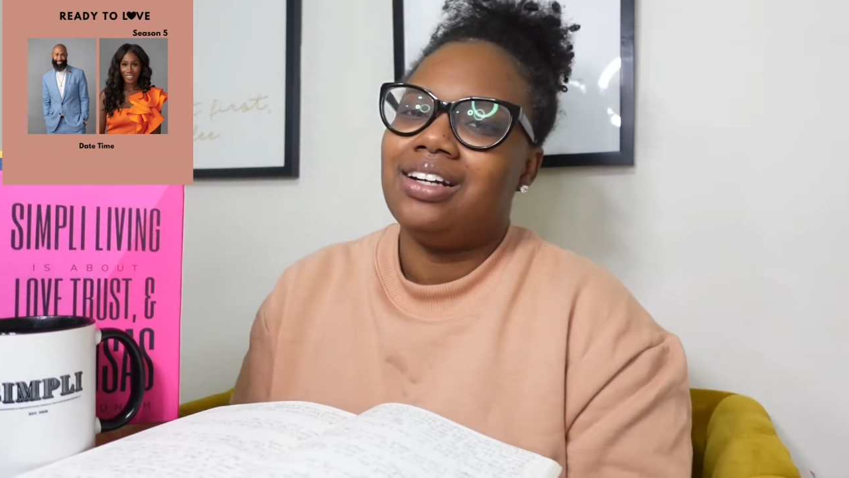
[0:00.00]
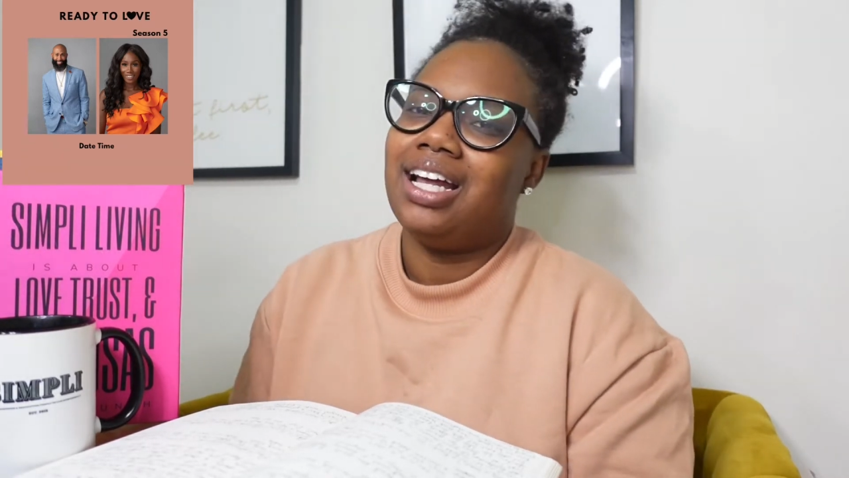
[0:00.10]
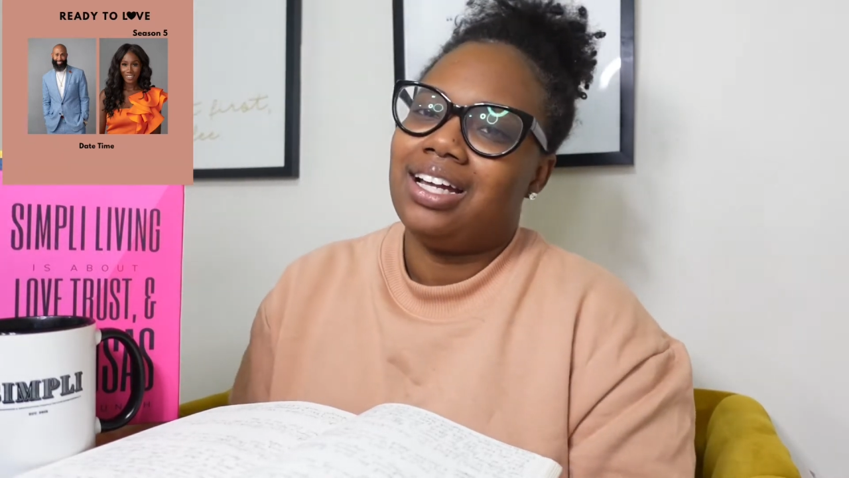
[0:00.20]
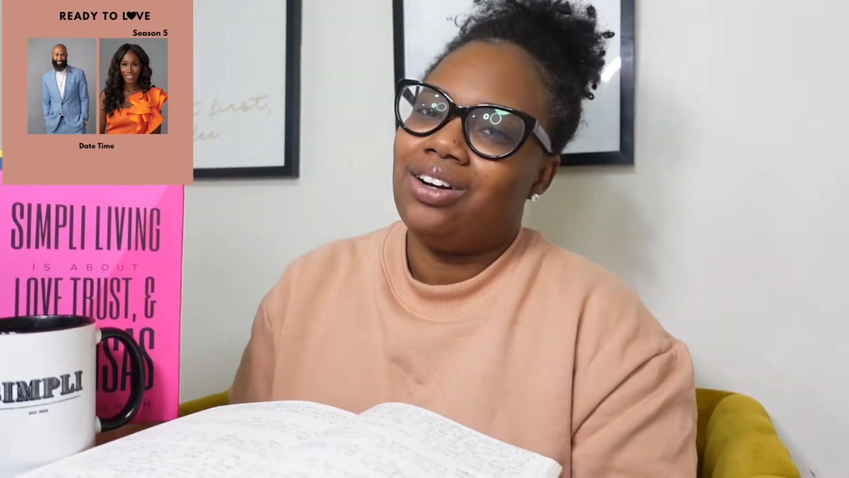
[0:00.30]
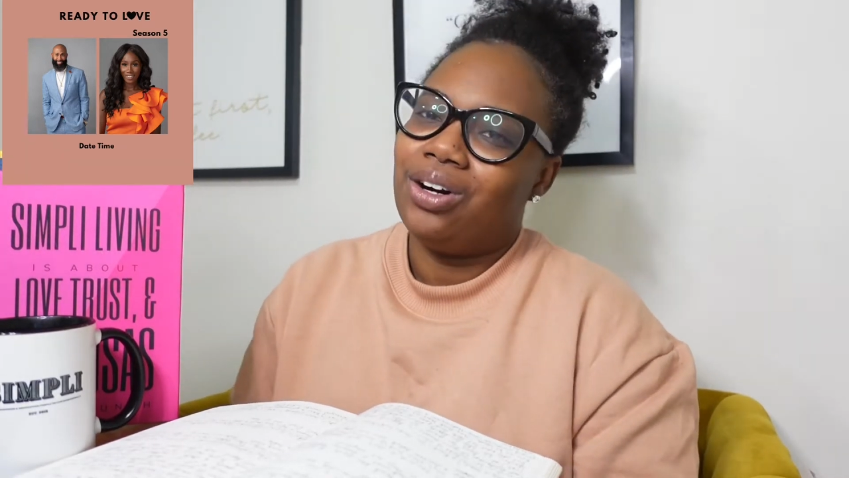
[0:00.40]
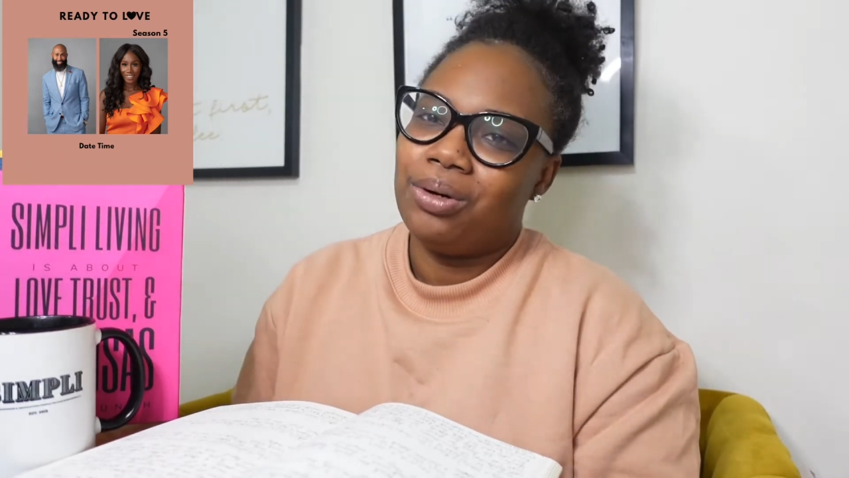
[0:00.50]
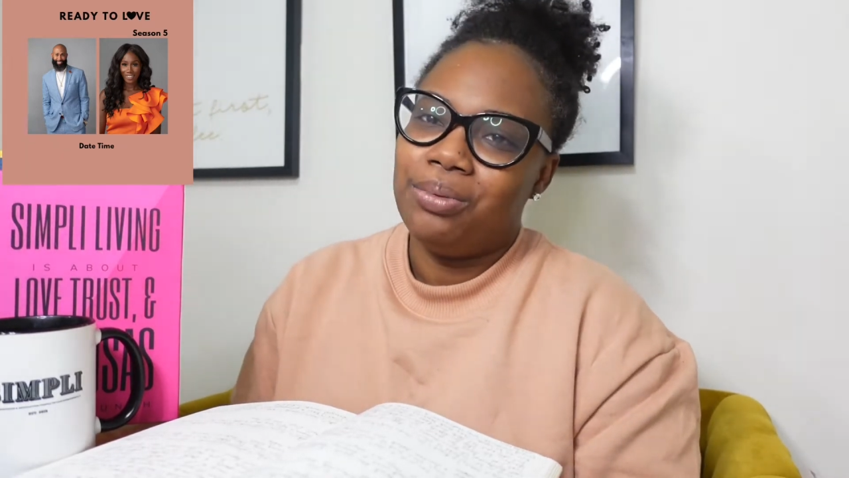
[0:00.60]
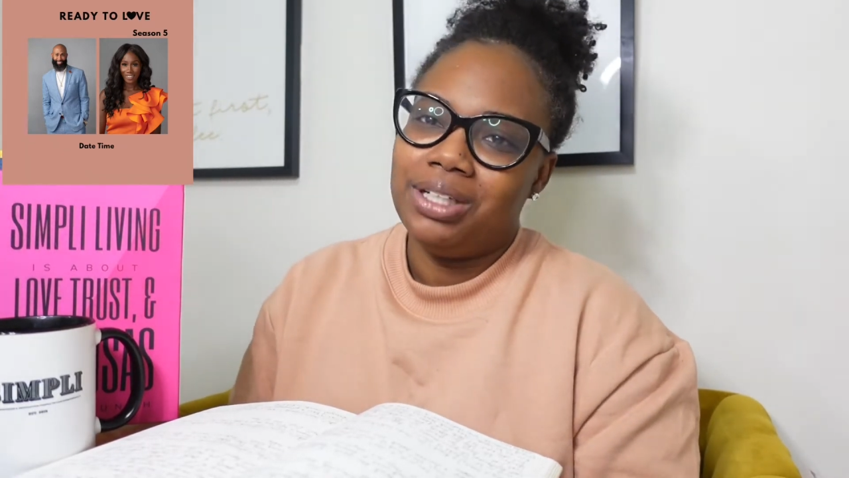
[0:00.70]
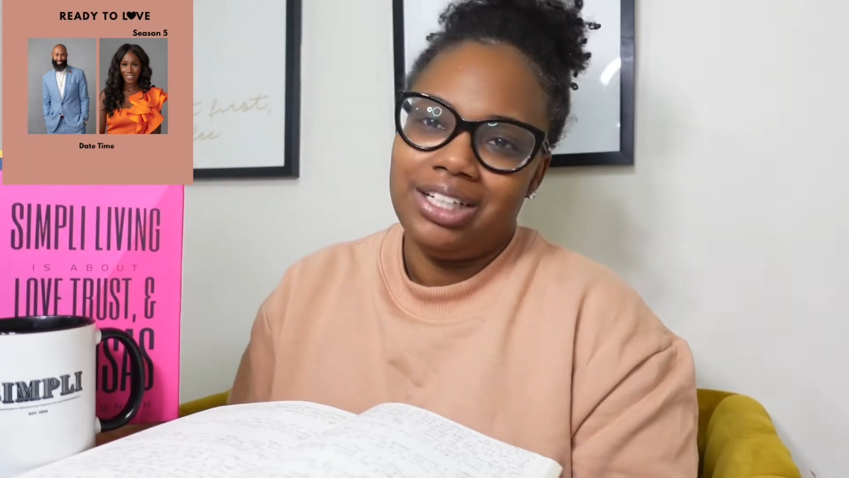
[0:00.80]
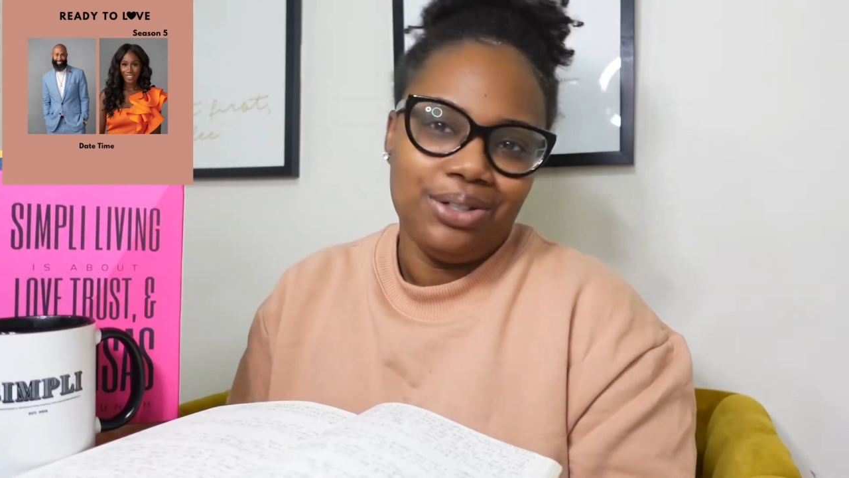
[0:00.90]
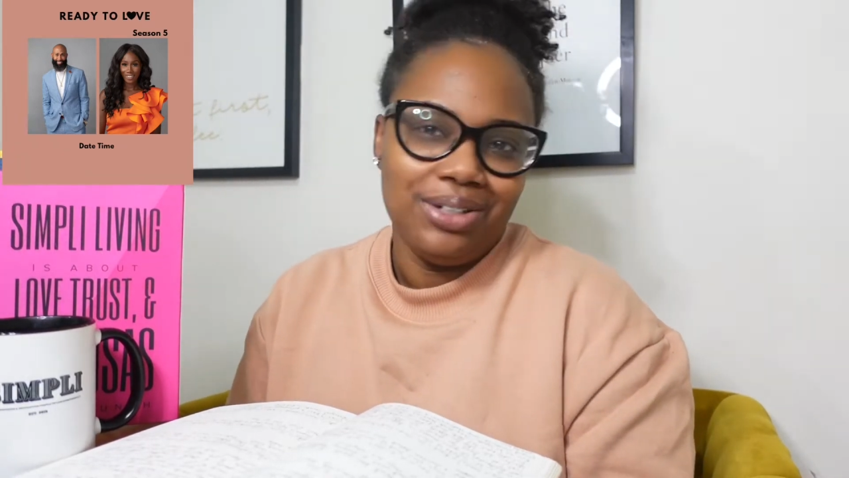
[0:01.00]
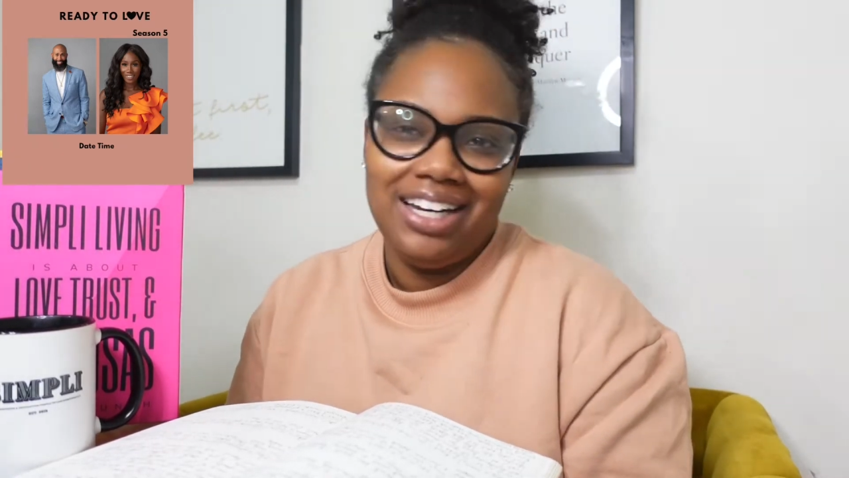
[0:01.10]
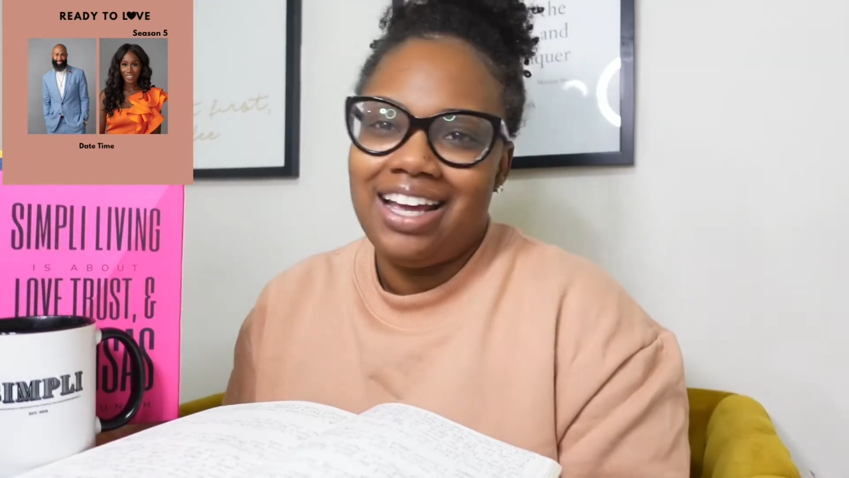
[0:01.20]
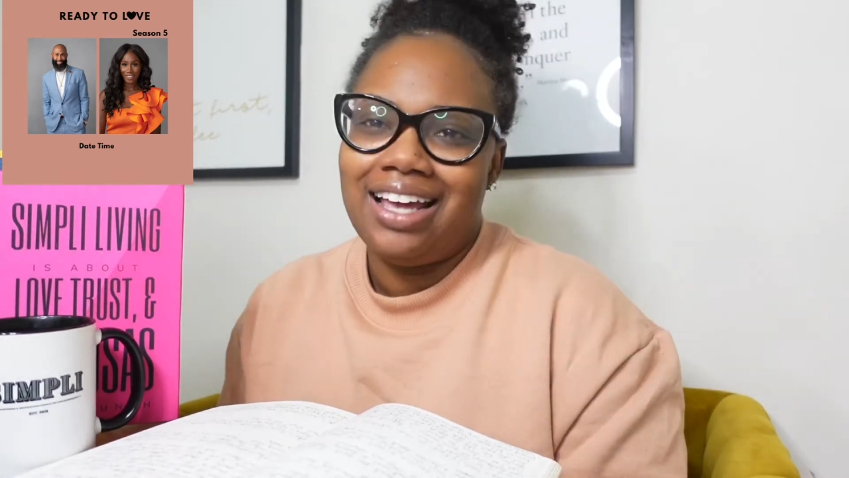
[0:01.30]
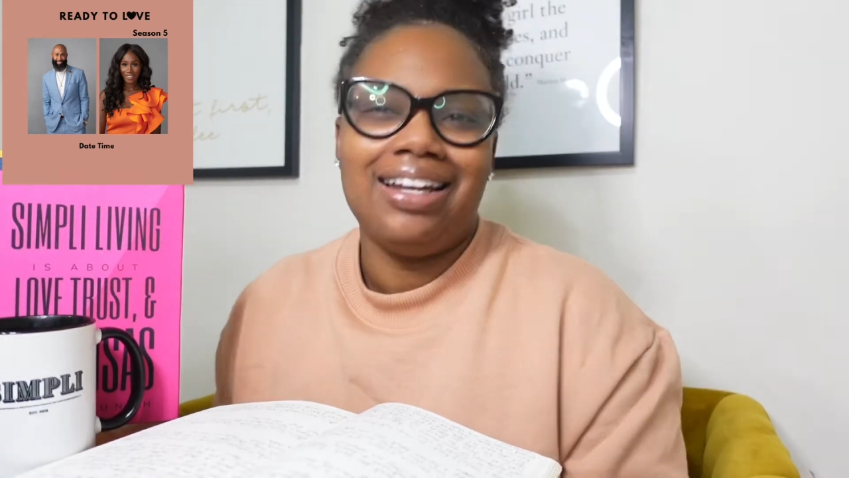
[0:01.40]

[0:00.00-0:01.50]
Like, are we really doing that?